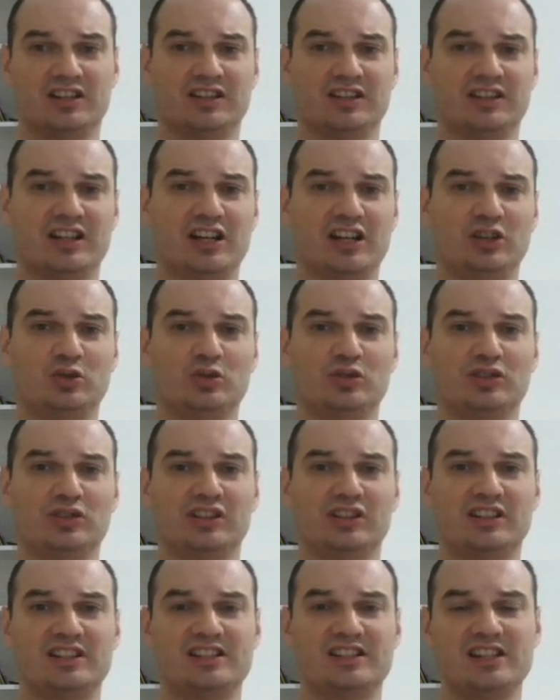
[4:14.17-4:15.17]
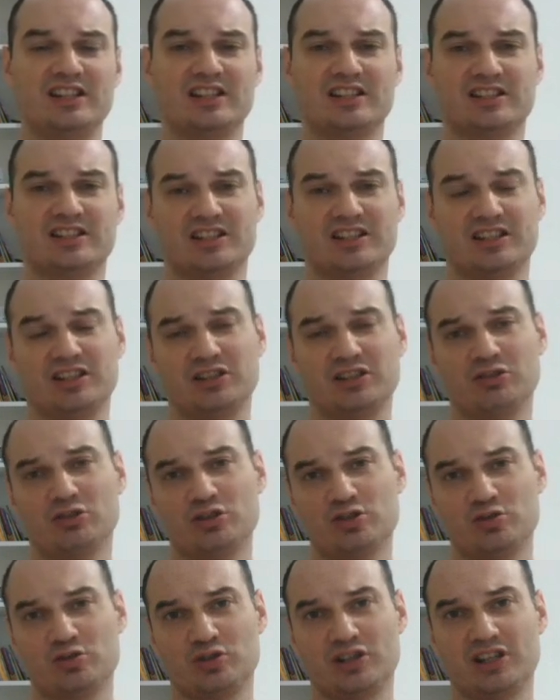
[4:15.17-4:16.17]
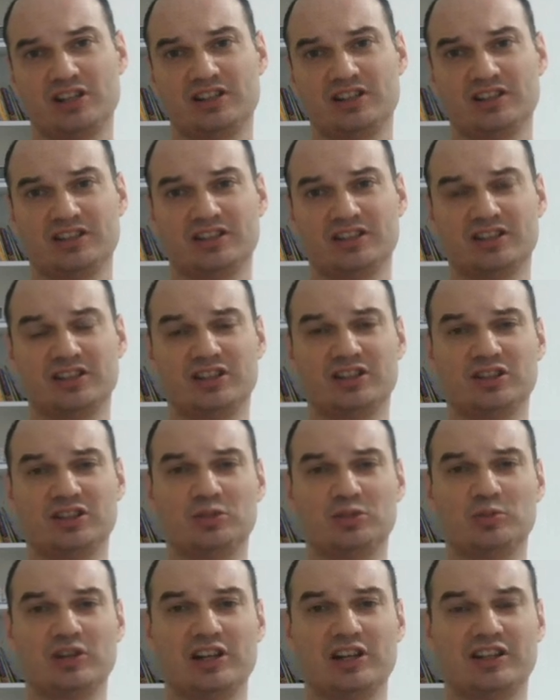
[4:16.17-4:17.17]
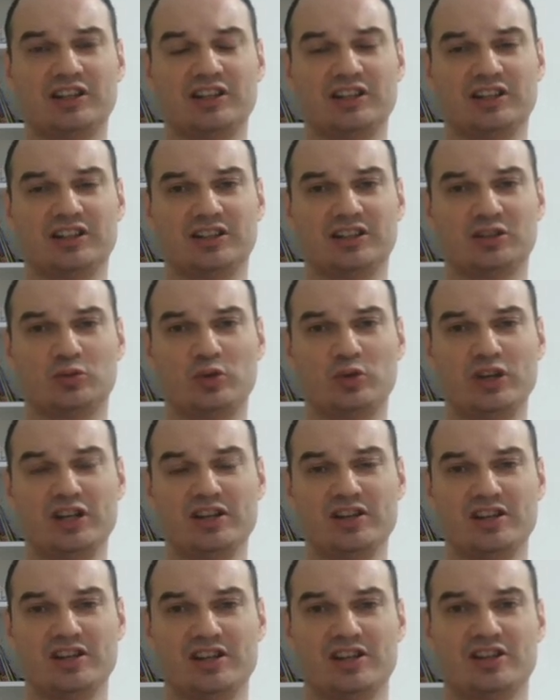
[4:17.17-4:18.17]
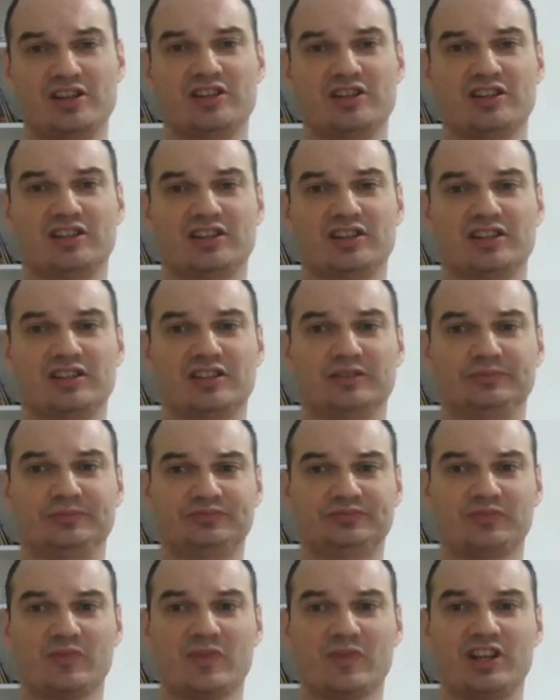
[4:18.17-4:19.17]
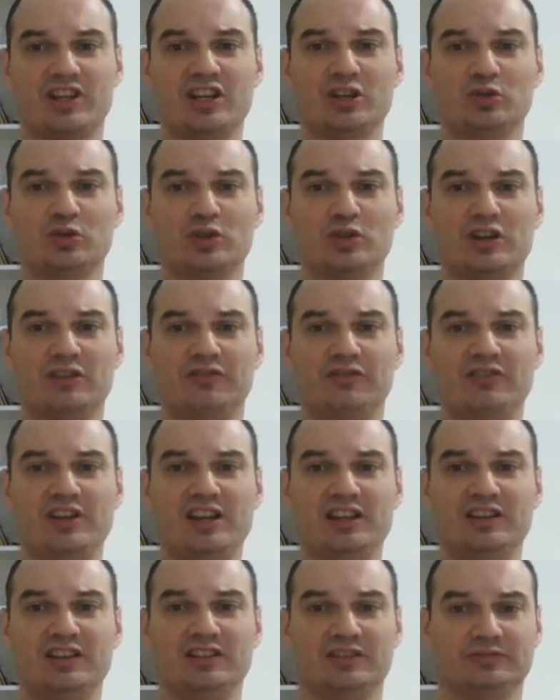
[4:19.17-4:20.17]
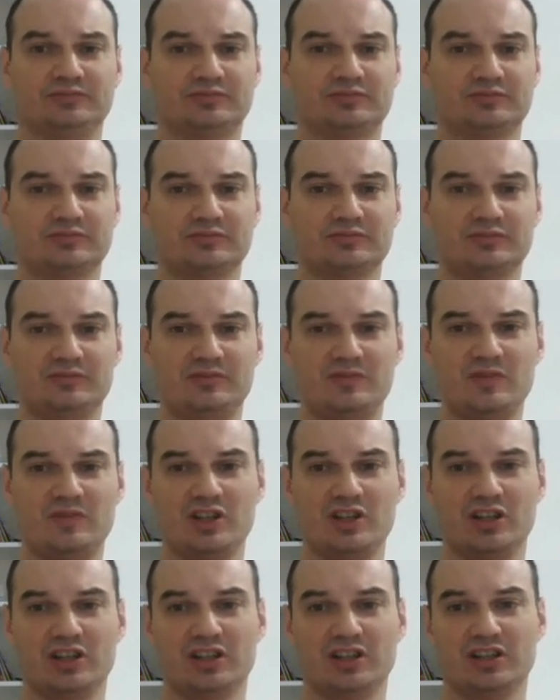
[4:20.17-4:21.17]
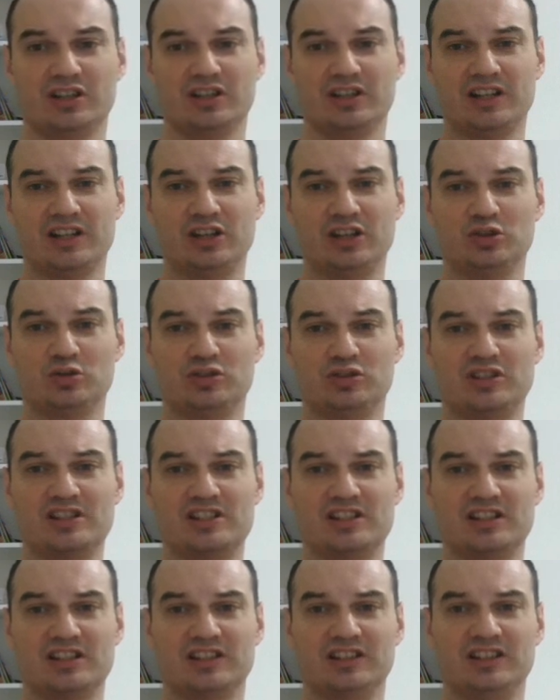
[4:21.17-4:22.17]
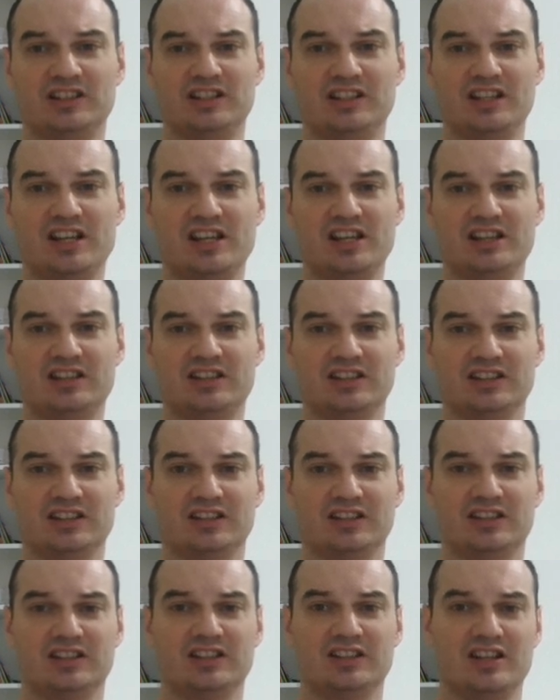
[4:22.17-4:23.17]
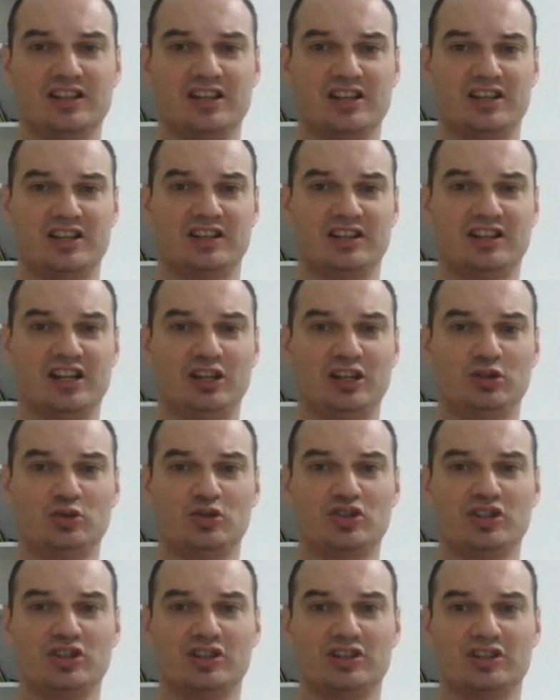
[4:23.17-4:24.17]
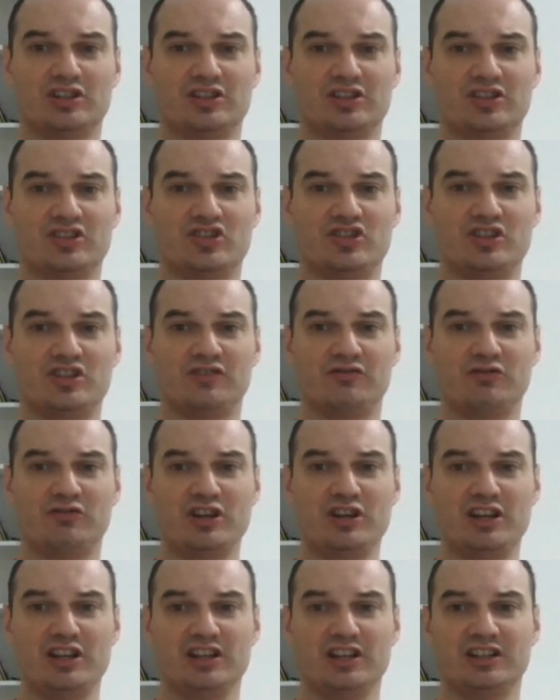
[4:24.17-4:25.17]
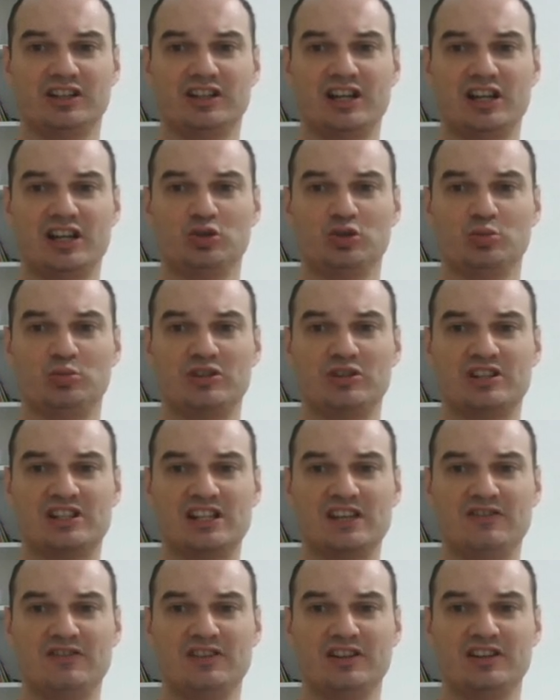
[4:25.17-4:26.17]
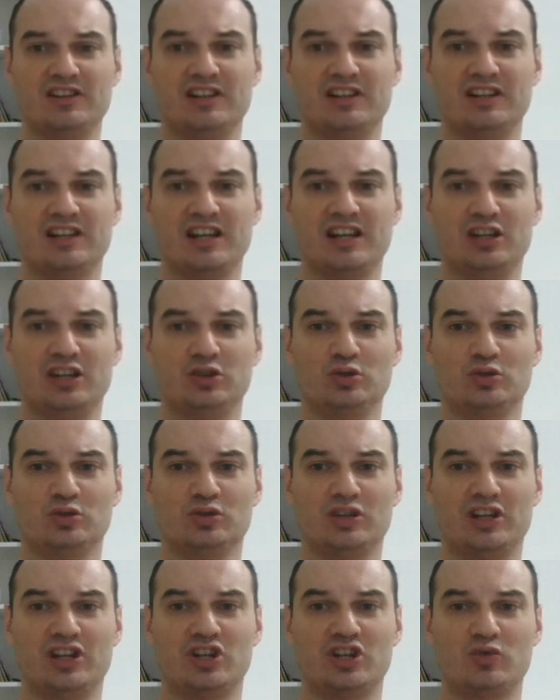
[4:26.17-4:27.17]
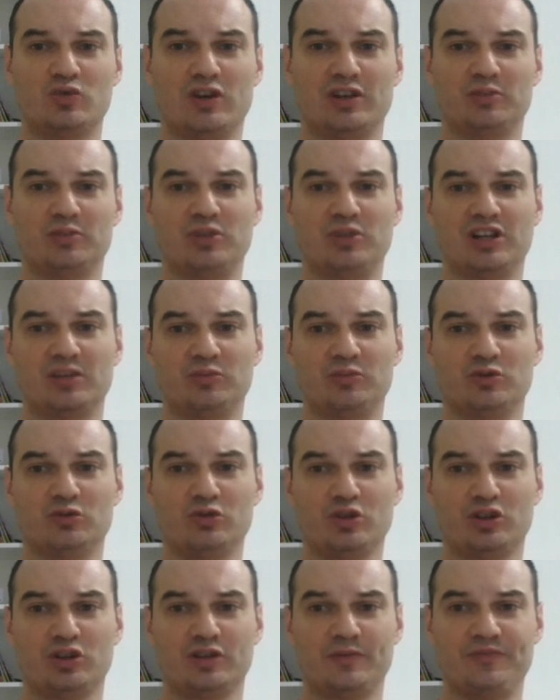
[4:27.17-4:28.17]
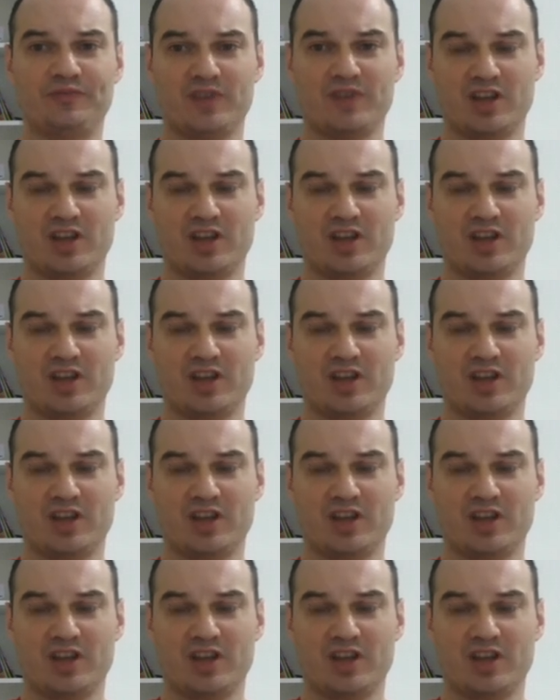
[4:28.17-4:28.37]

knight to e6, he also got the black queen, king to f8, knight to d8, knight to g3, knight to b7, knight to h1, pick up the rook,